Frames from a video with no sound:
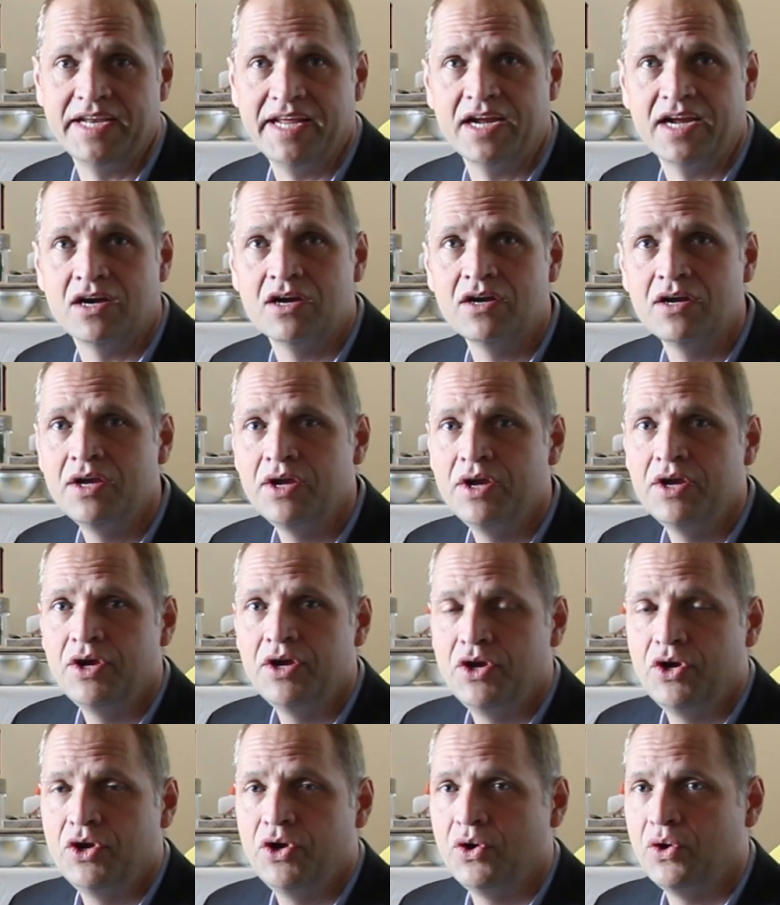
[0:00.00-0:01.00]
here,
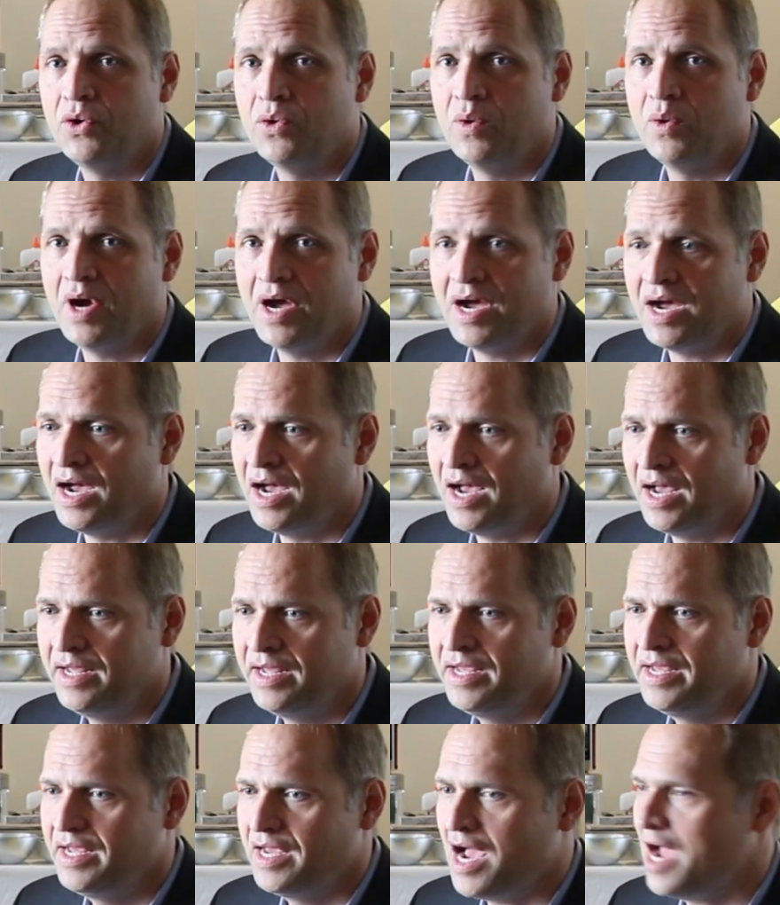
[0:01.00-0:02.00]
who
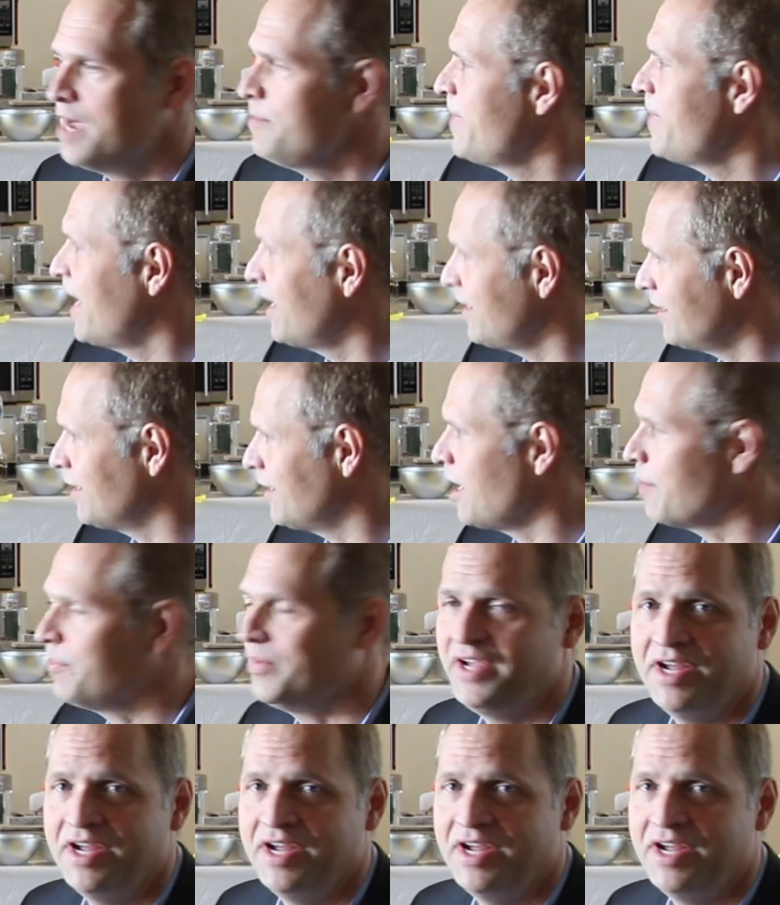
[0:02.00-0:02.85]
I met a couple